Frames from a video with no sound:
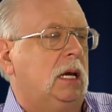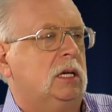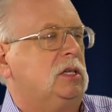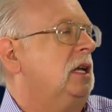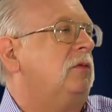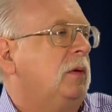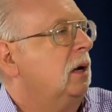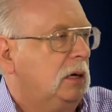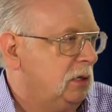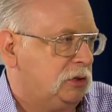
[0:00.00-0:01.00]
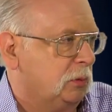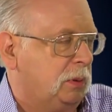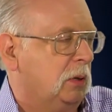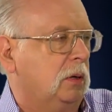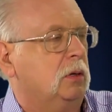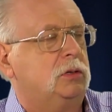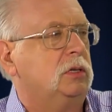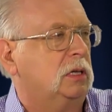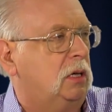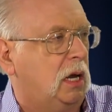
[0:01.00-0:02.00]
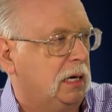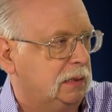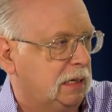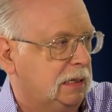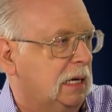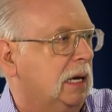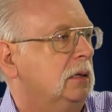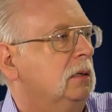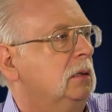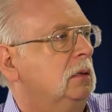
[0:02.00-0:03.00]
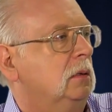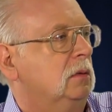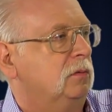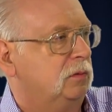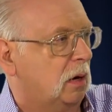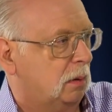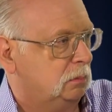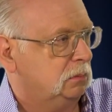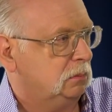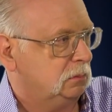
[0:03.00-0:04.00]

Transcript: is infinitely superior to the client they get from